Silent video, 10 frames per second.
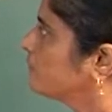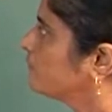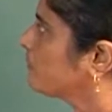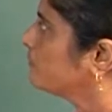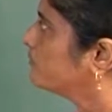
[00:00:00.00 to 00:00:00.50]

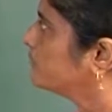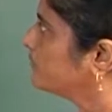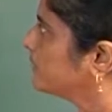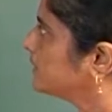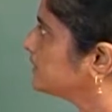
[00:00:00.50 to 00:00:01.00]
from
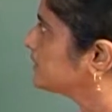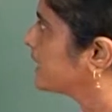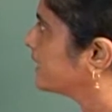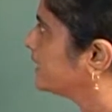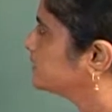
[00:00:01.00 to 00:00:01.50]
prepared
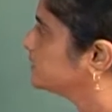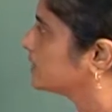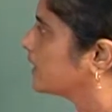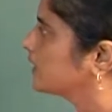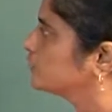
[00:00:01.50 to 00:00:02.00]
slides
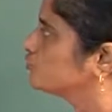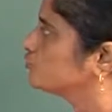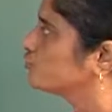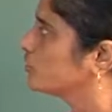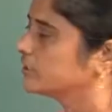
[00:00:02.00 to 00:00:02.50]
and to
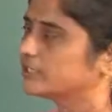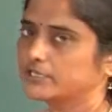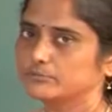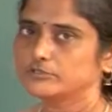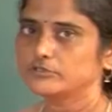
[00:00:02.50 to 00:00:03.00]
draw their
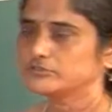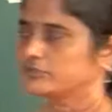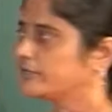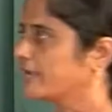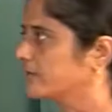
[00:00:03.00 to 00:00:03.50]
labeled
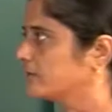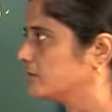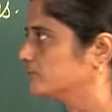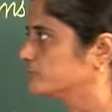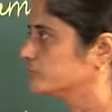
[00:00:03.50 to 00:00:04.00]

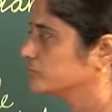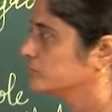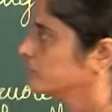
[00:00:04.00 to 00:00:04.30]
diagrams.